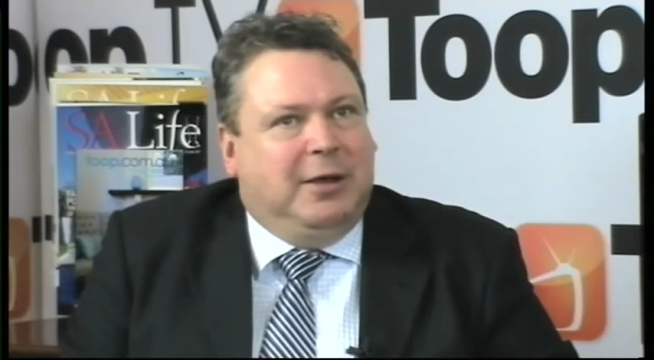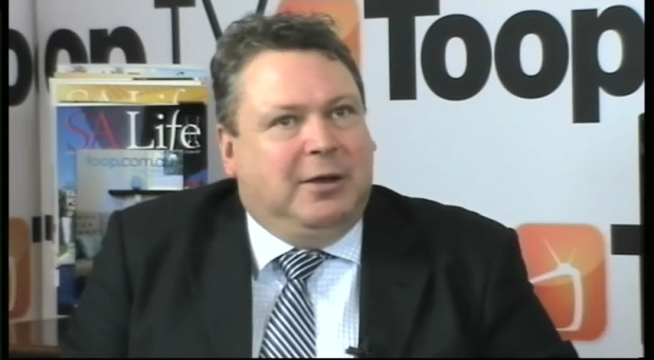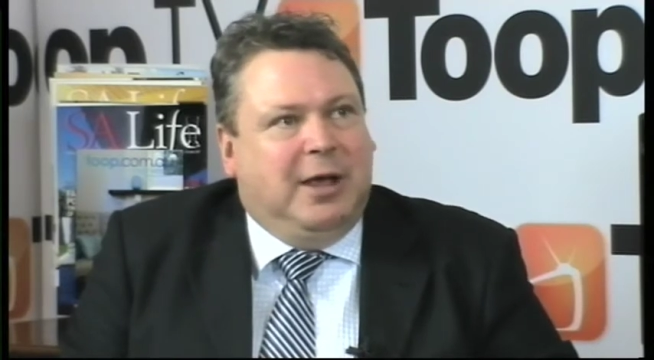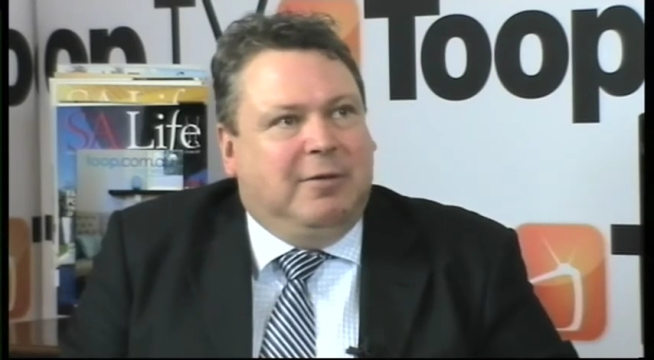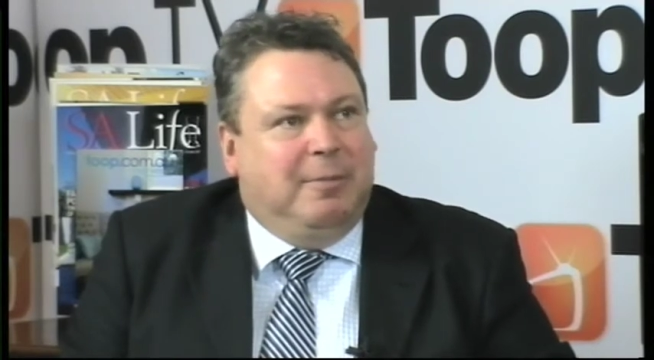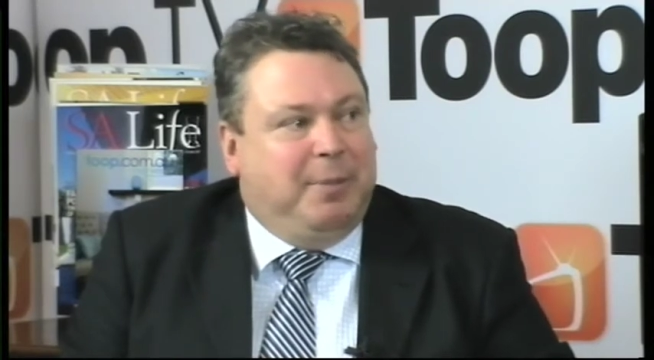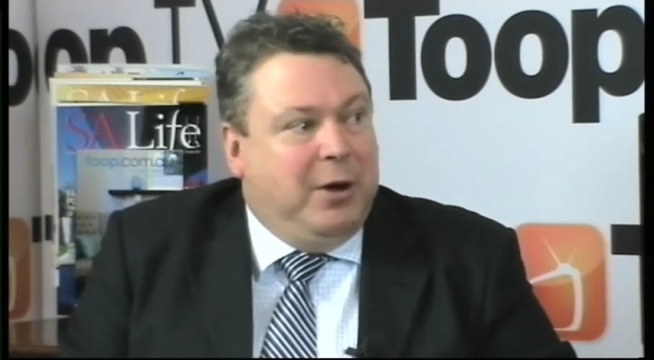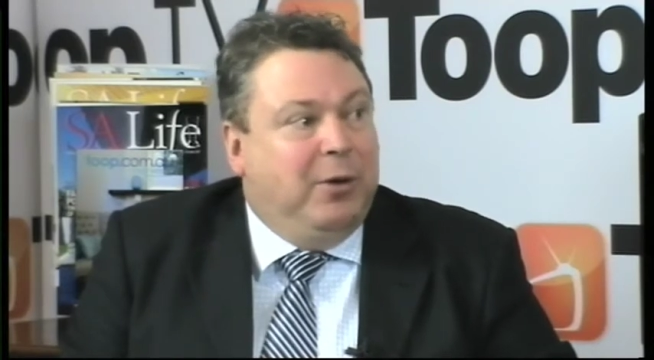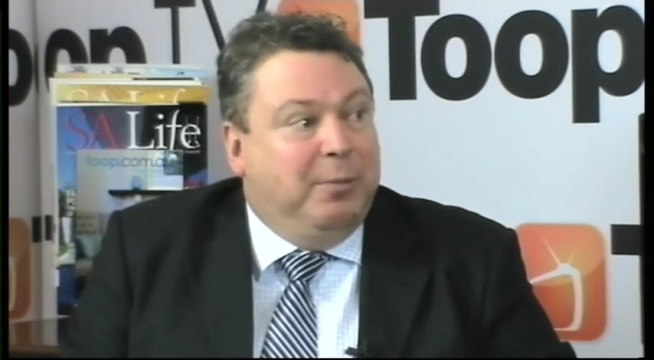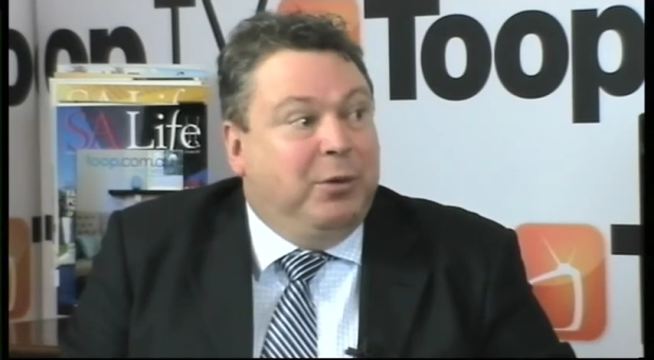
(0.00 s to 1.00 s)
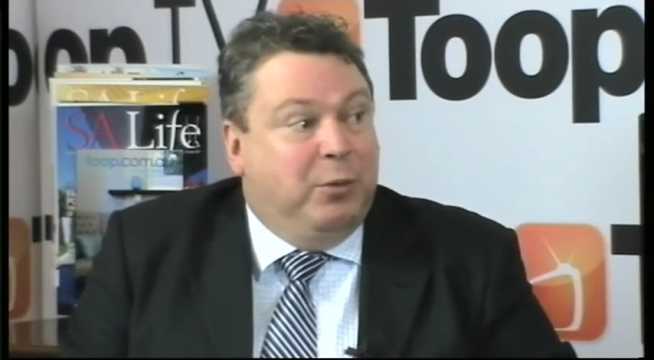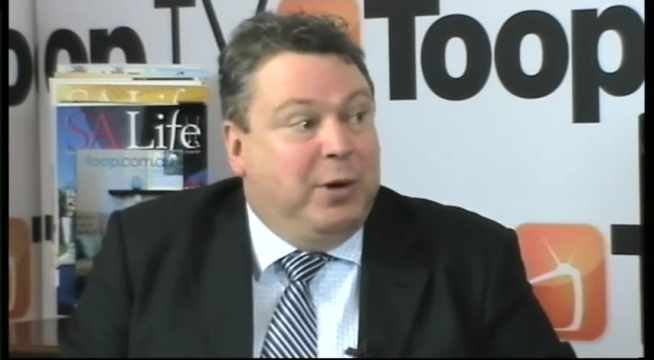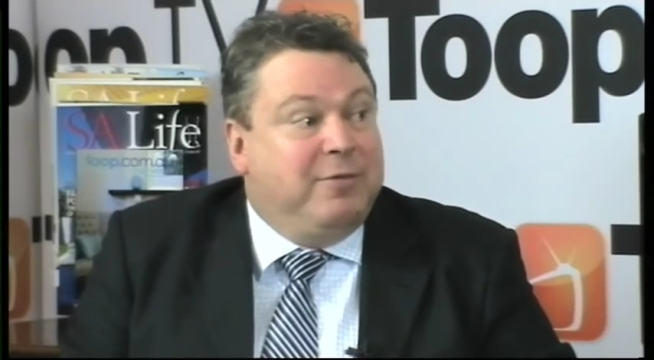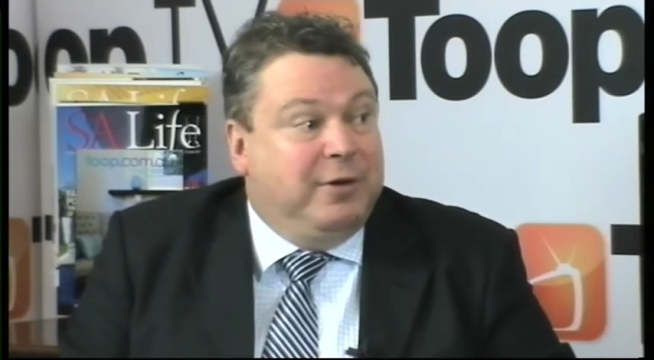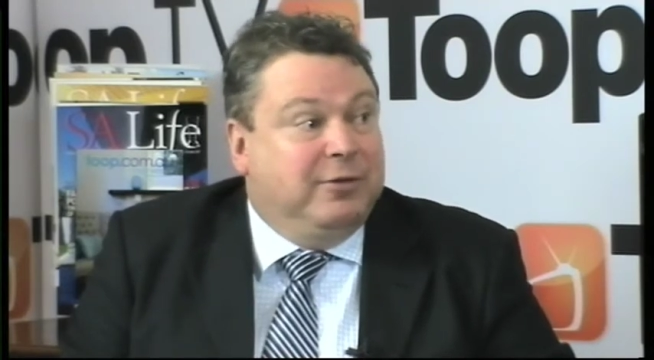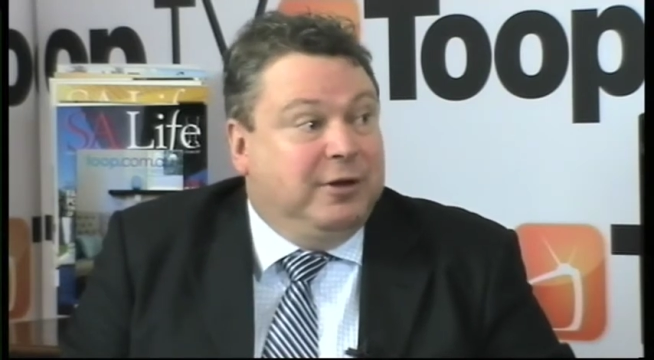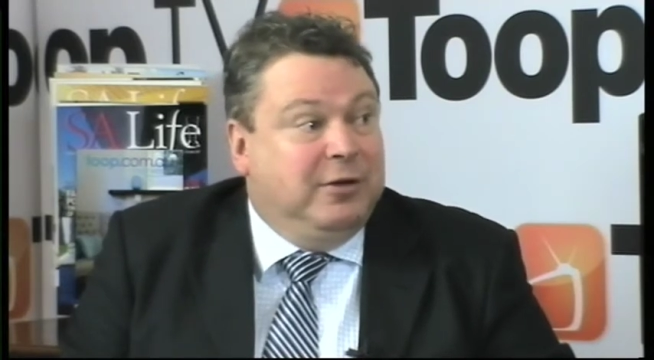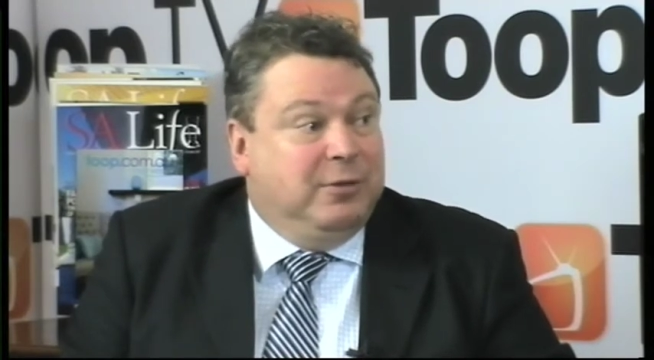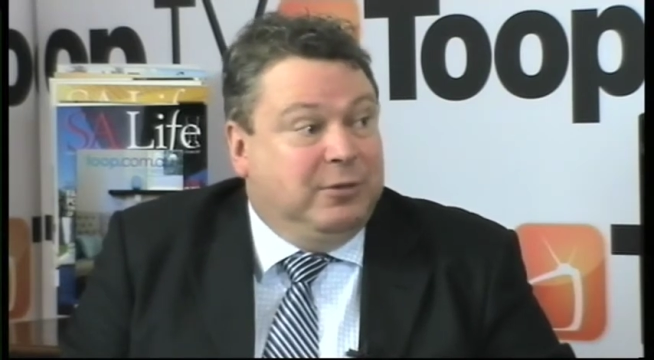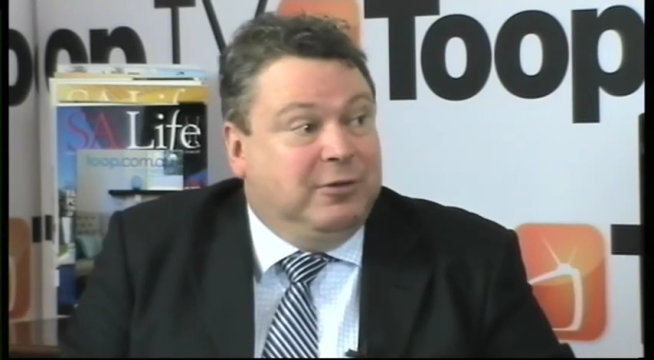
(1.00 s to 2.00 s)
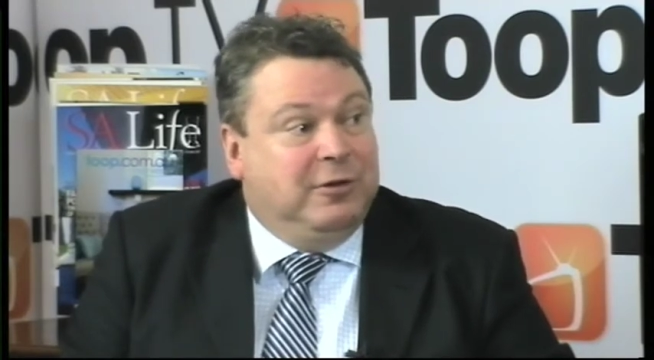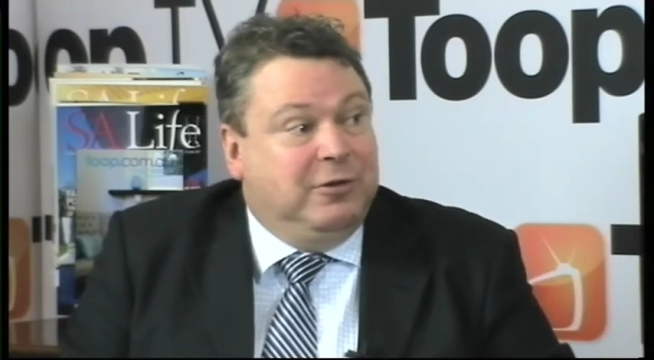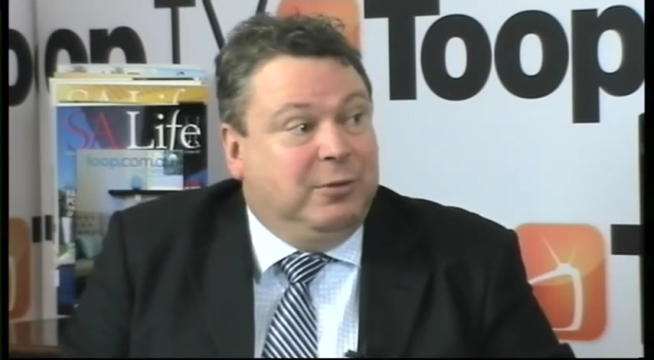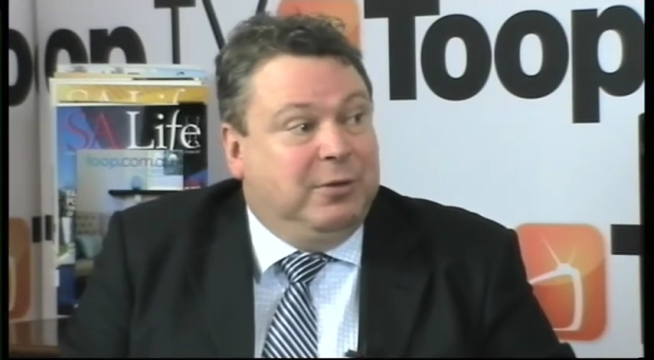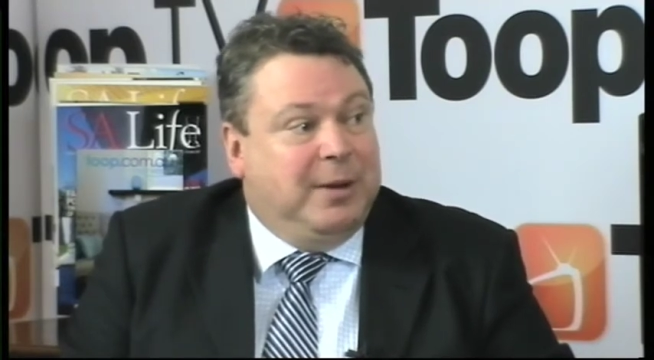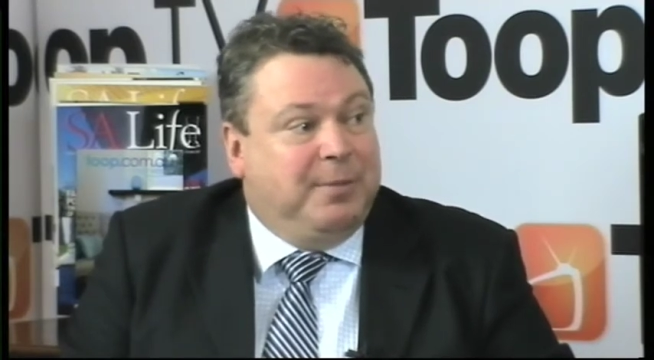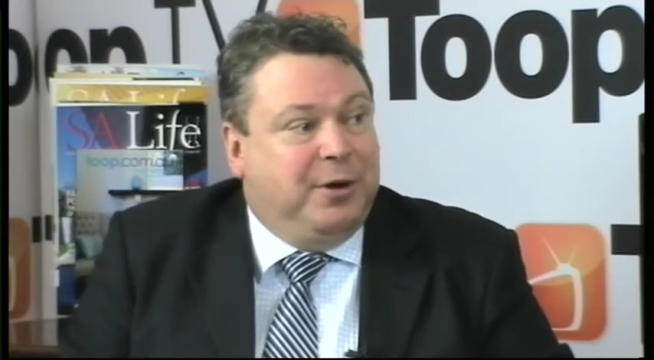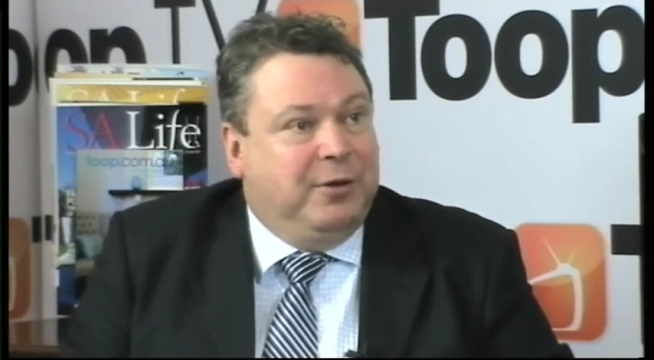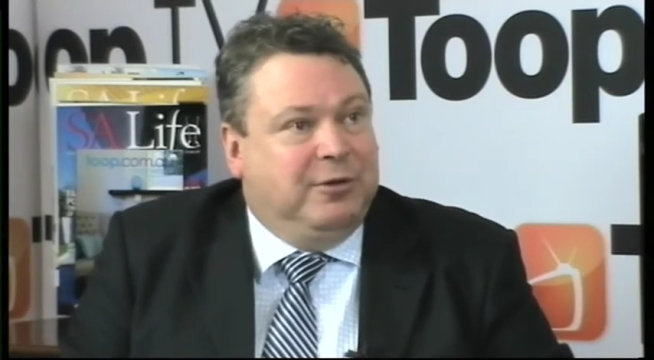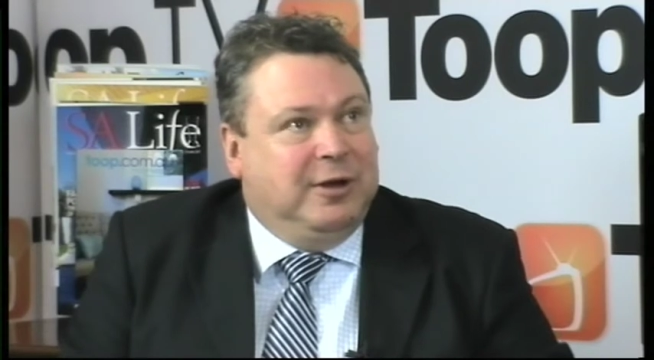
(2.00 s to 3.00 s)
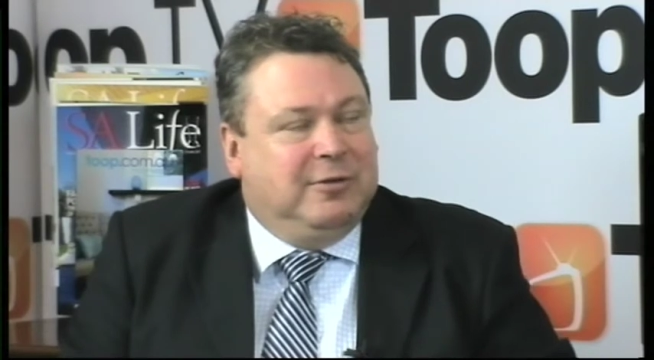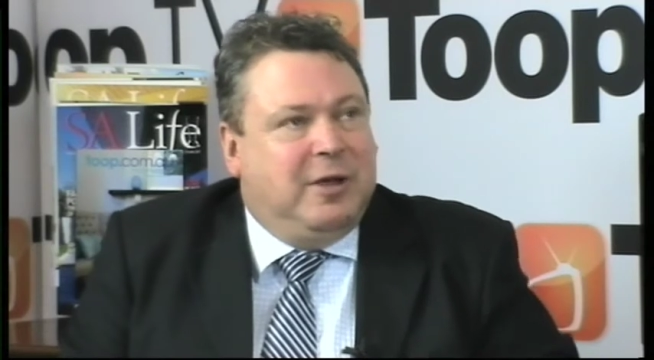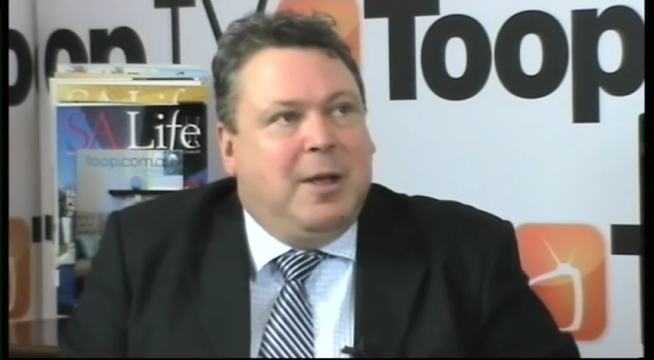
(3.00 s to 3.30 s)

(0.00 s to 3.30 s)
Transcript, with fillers: you have a parent put a reference in to assist you with that process.